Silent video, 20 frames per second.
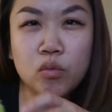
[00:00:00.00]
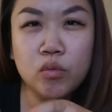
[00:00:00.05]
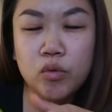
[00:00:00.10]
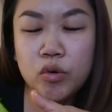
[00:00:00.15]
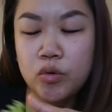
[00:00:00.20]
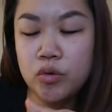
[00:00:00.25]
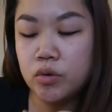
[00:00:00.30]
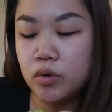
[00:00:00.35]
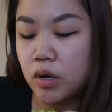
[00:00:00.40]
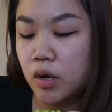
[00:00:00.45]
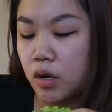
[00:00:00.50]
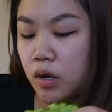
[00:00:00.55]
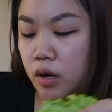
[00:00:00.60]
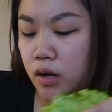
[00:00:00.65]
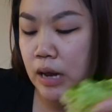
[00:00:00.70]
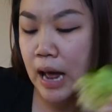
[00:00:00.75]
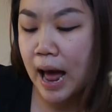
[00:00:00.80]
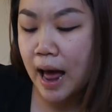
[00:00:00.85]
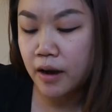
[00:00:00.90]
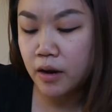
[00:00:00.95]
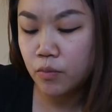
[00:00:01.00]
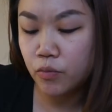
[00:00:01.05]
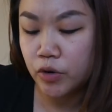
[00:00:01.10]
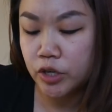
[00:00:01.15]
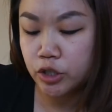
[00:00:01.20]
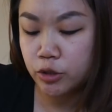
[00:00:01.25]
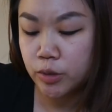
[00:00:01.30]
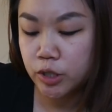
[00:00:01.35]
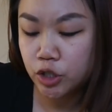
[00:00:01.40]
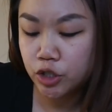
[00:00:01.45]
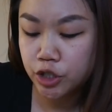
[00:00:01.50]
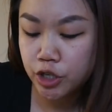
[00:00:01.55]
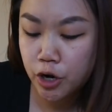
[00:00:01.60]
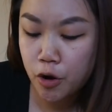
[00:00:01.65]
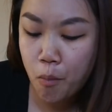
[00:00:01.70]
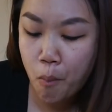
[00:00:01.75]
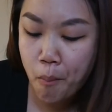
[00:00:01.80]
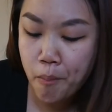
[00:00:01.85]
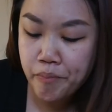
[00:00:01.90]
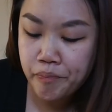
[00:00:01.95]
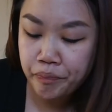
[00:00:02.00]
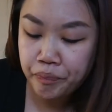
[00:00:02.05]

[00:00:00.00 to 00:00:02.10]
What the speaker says: or Adam Richman's show